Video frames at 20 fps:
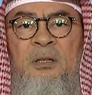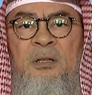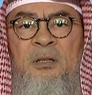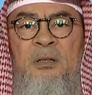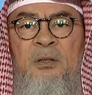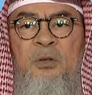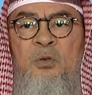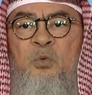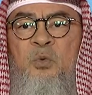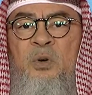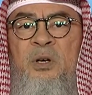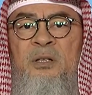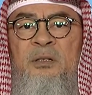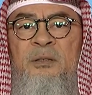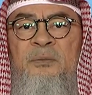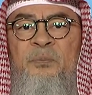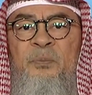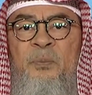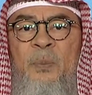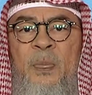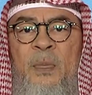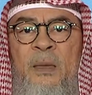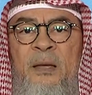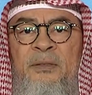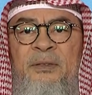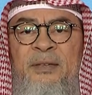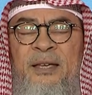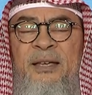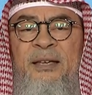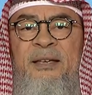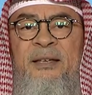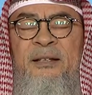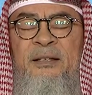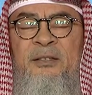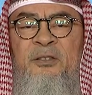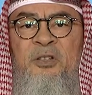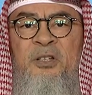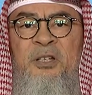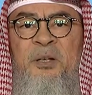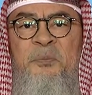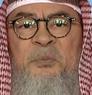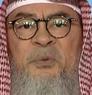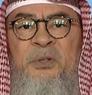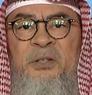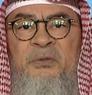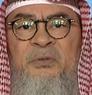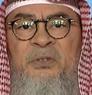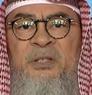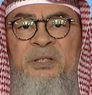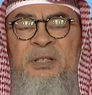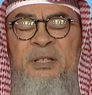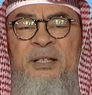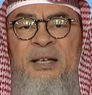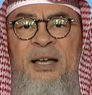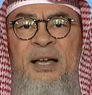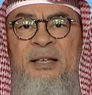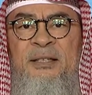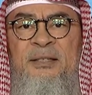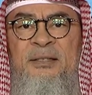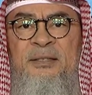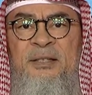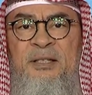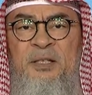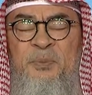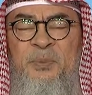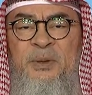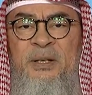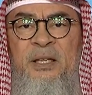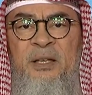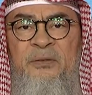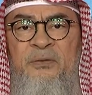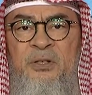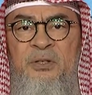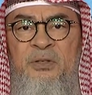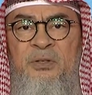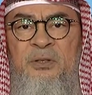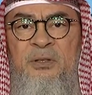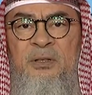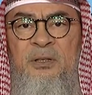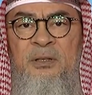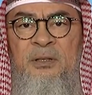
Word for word: who were taken into captivity as disbelievers.